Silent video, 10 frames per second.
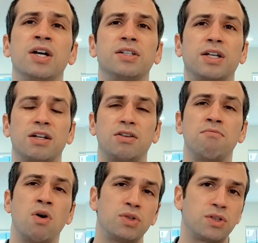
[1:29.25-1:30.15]
to get to
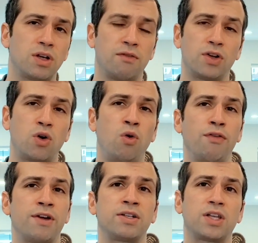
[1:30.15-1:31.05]
most of the cool
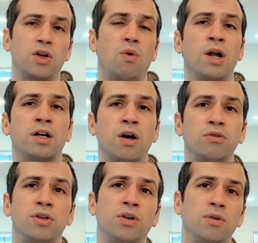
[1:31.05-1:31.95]
things that you wanna go
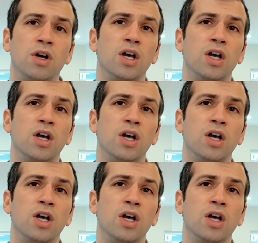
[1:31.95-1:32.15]
to.